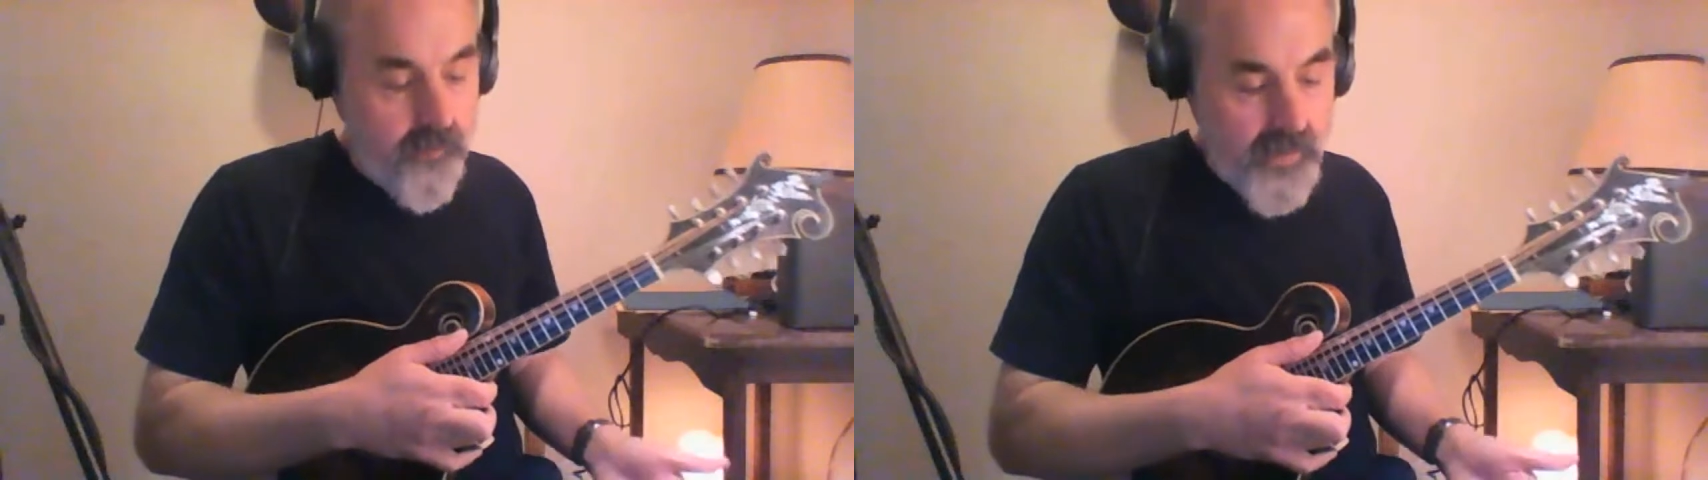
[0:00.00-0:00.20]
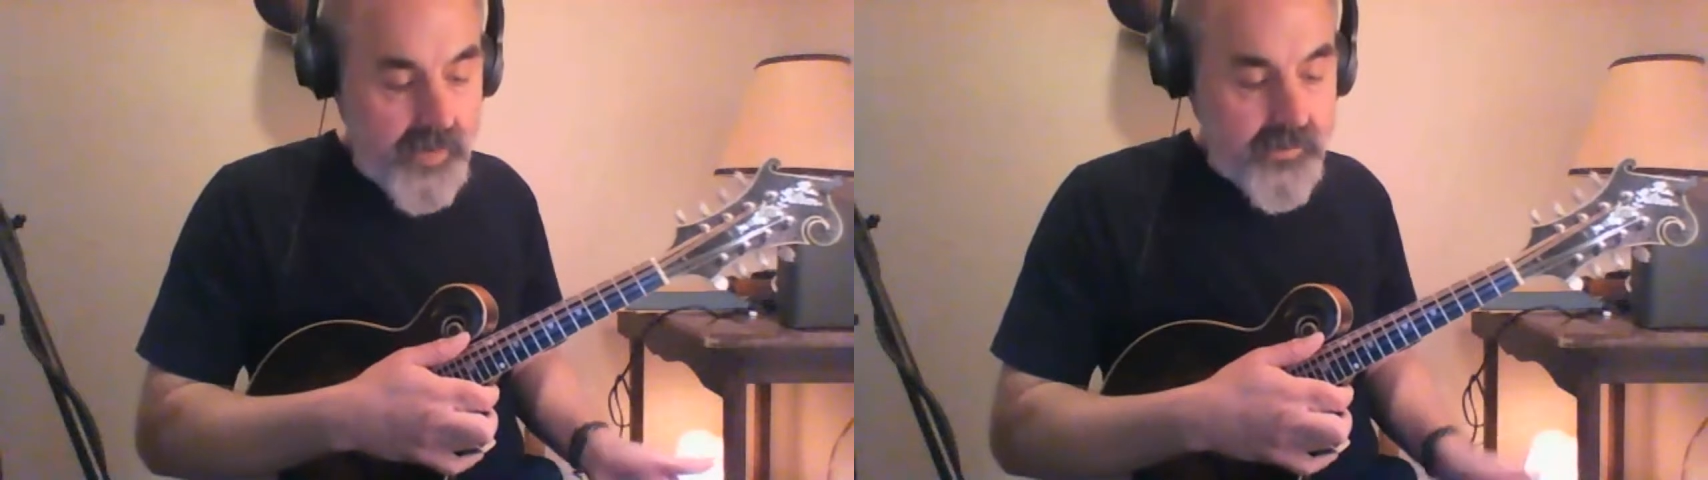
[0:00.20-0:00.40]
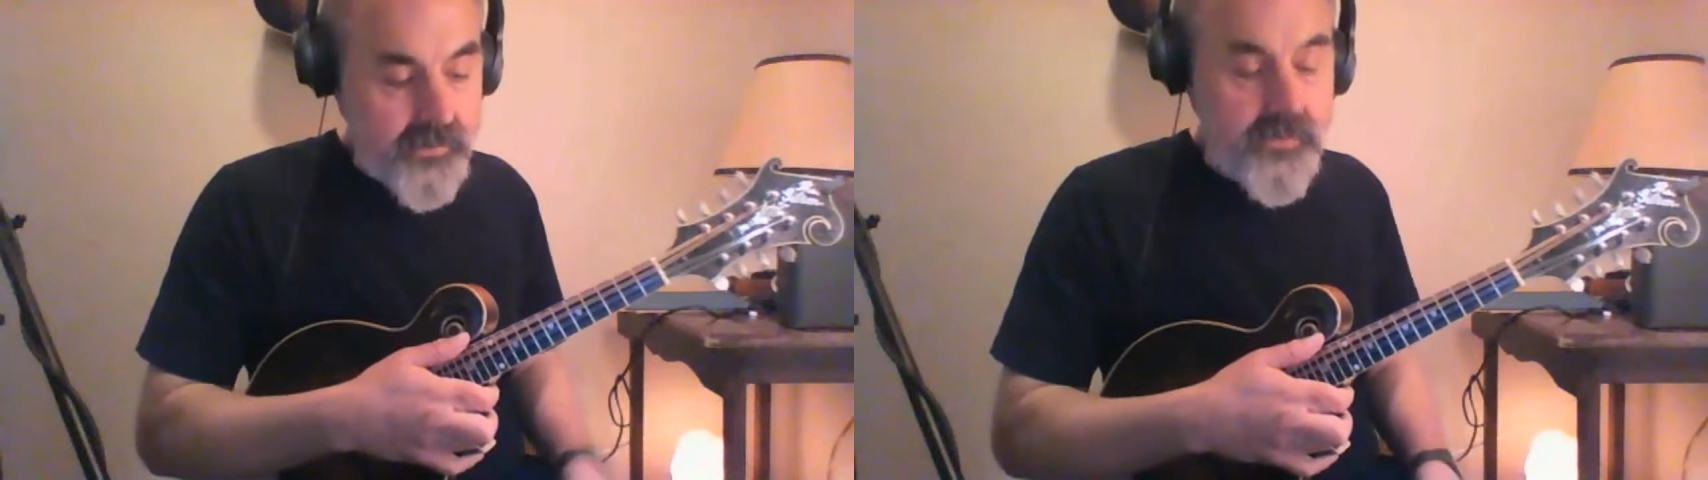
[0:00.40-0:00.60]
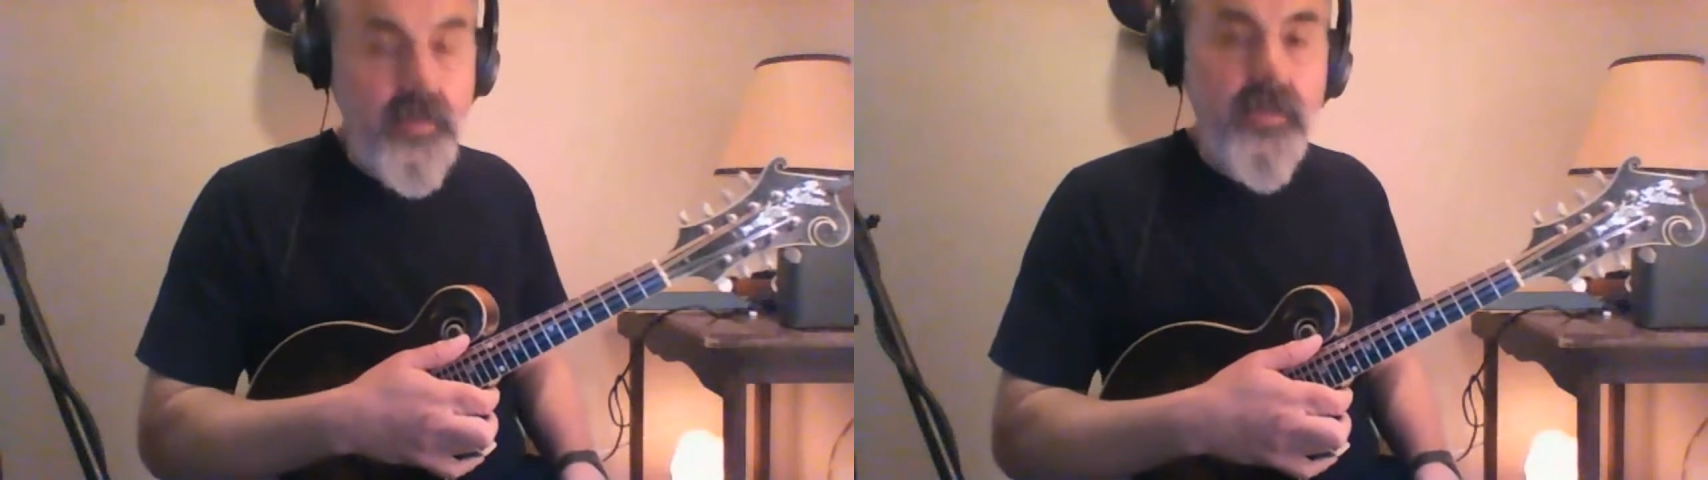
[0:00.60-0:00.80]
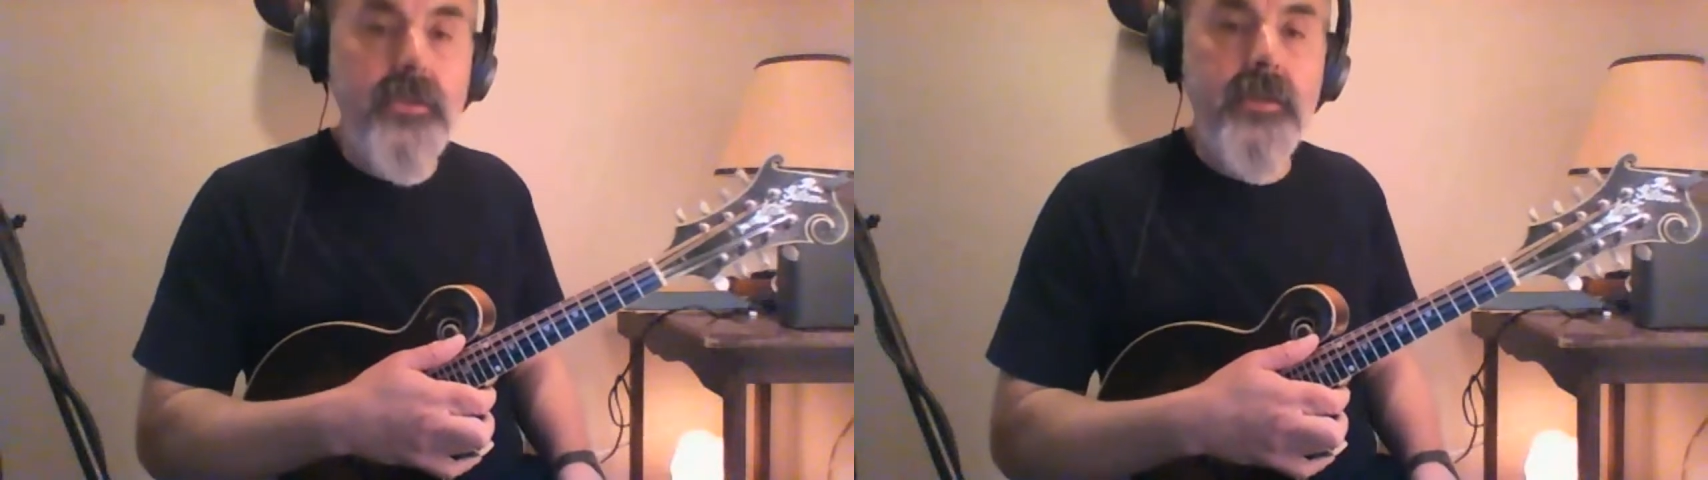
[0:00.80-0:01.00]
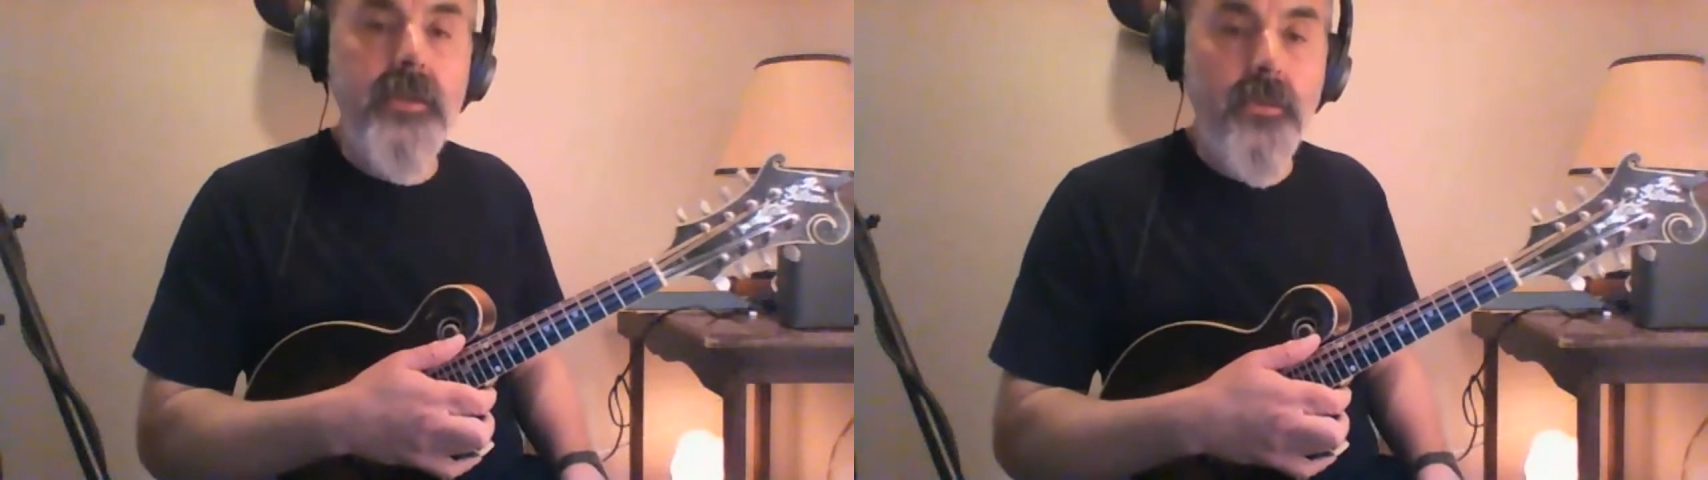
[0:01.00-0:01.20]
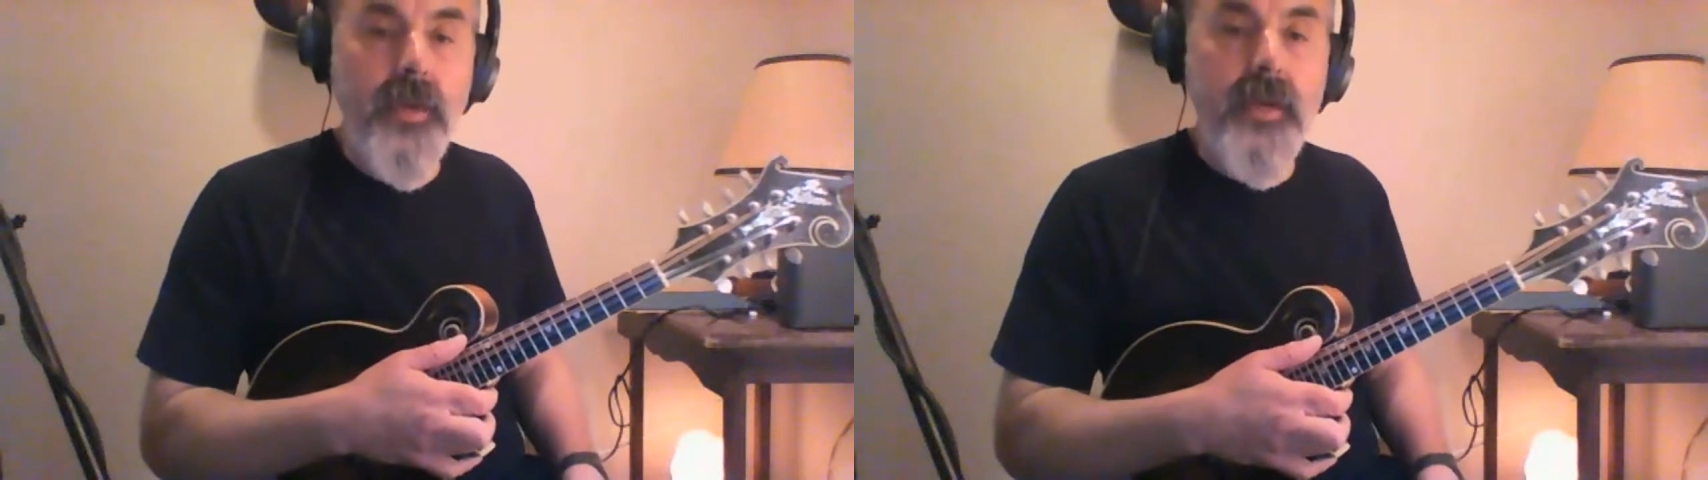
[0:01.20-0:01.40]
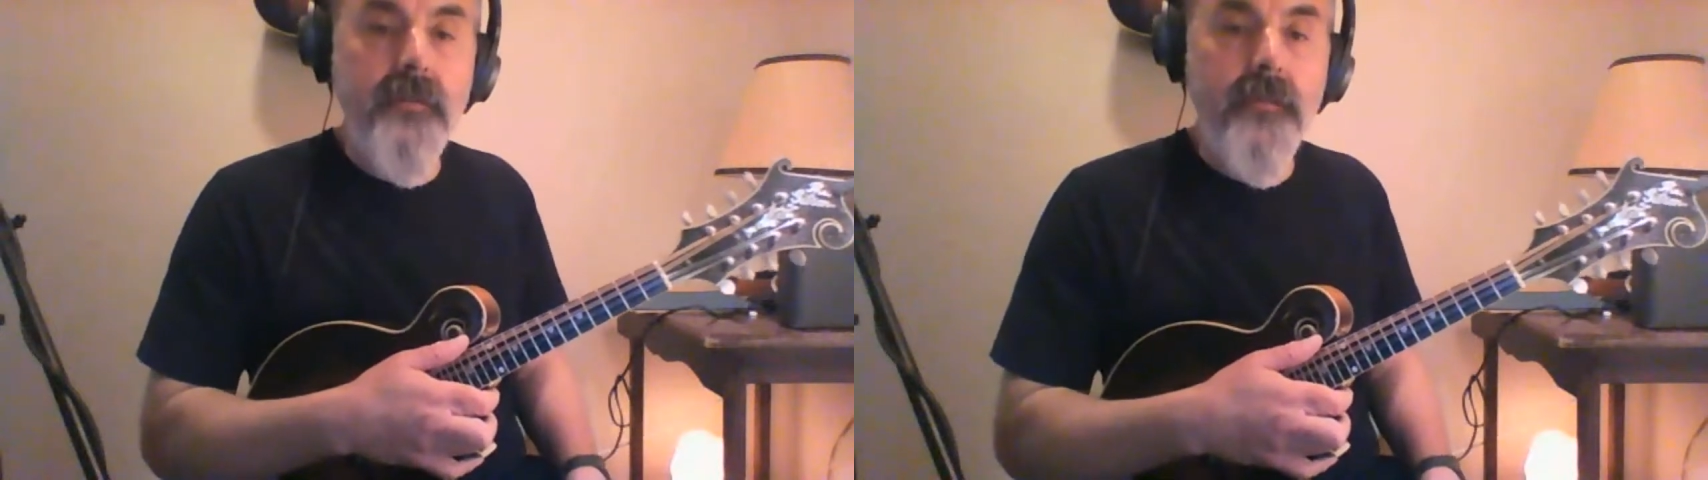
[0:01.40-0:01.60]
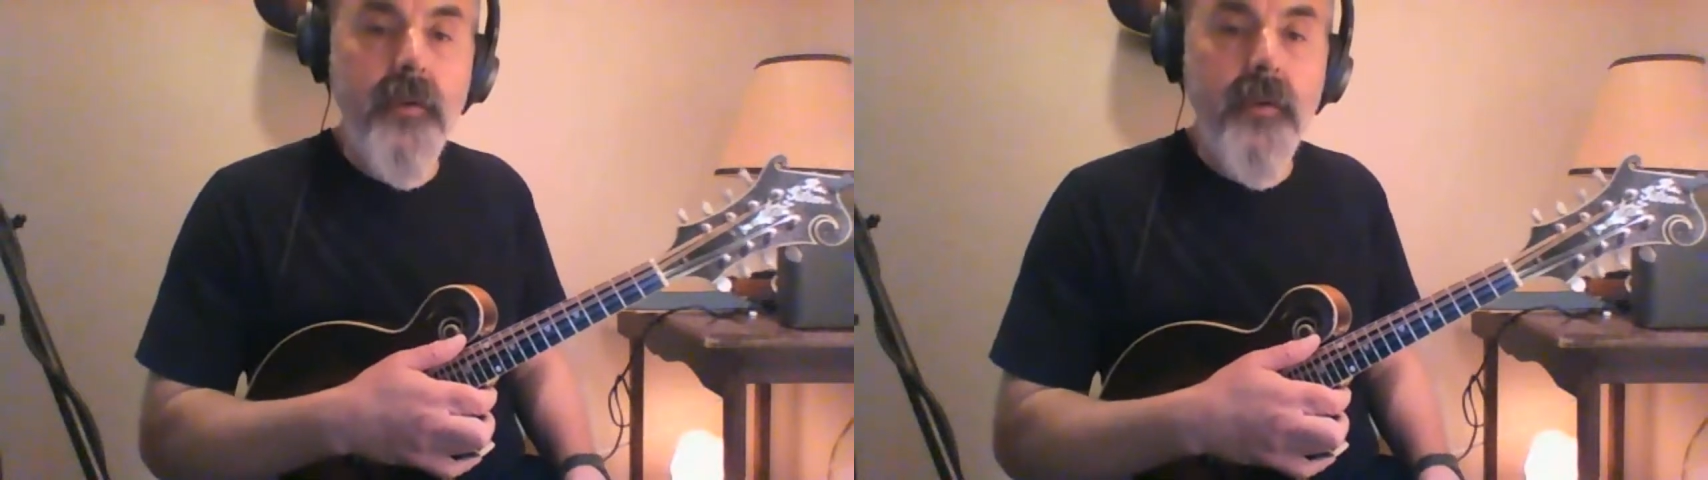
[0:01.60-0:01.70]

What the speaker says: practice this as a way of